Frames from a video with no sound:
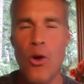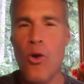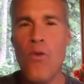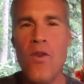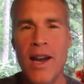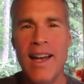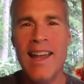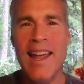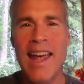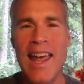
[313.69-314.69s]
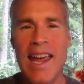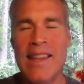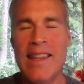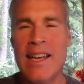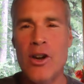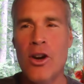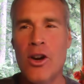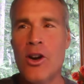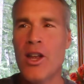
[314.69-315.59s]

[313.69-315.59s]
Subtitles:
overhead, and then they're